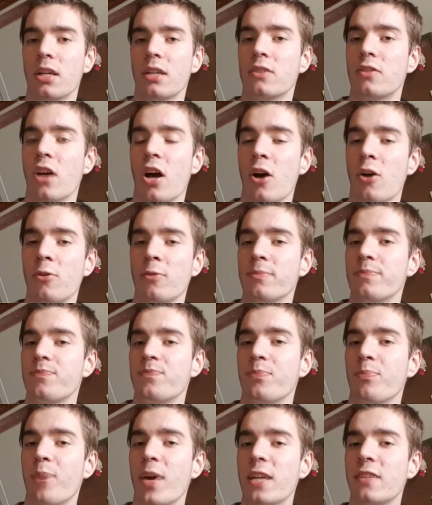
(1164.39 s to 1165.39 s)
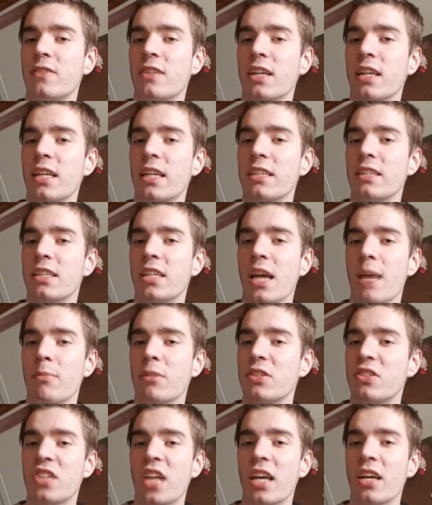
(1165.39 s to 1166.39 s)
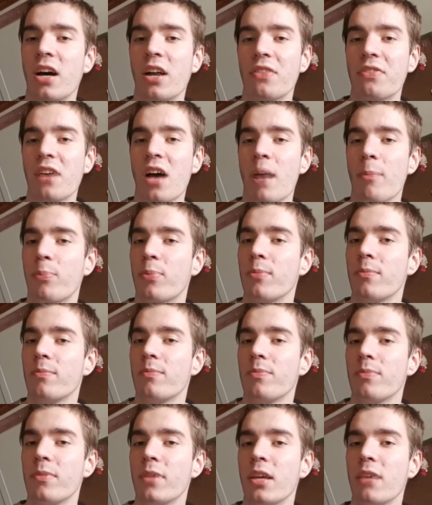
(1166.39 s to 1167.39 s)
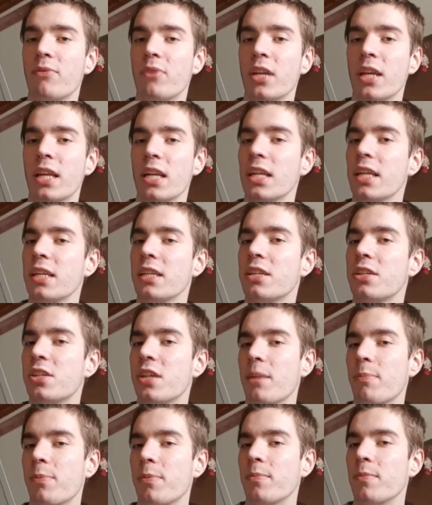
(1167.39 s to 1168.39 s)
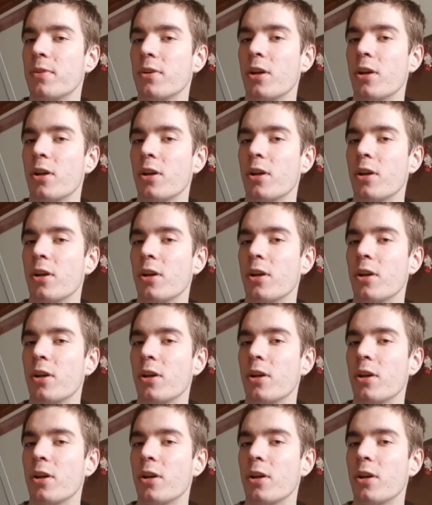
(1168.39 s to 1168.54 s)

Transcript: So basically the jammers stay on top, even in leadership.